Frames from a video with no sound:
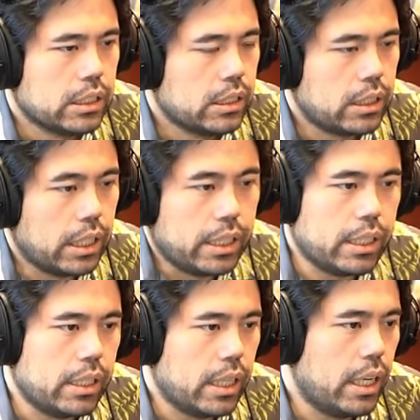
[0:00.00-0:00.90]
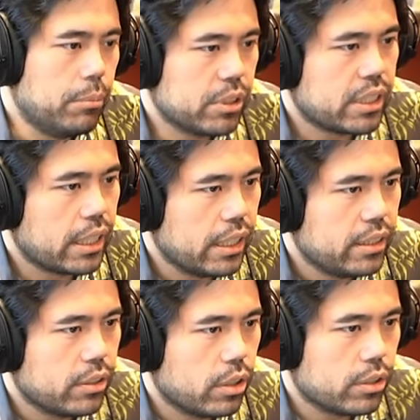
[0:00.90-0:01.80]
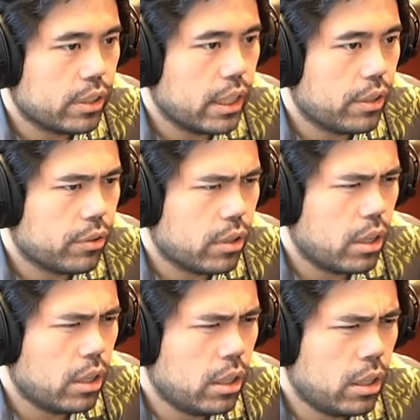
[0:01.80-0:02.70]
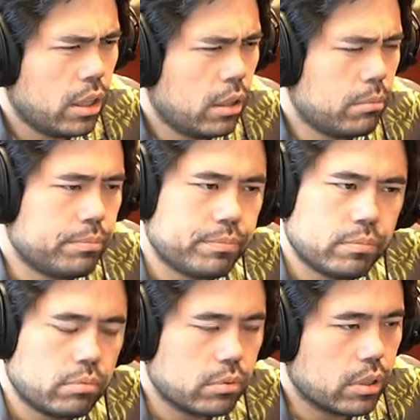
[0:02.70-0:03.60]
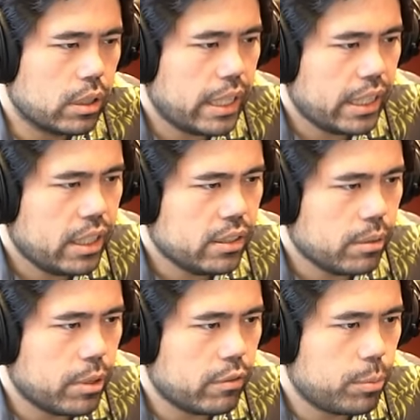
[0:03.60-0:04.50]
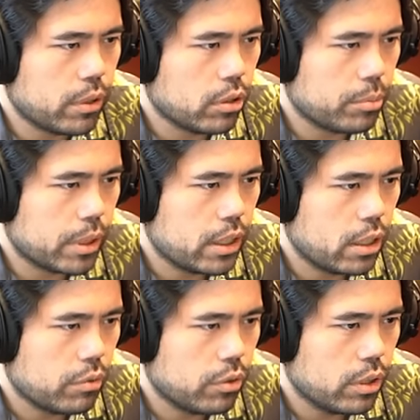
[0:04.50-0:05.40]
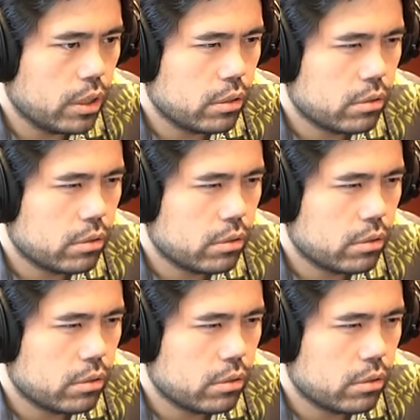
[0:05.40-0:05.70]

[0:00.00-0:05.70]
uh, yeah yeah I missed that idea altogether um okay, in that case I'm gonna have to be a little bit careful then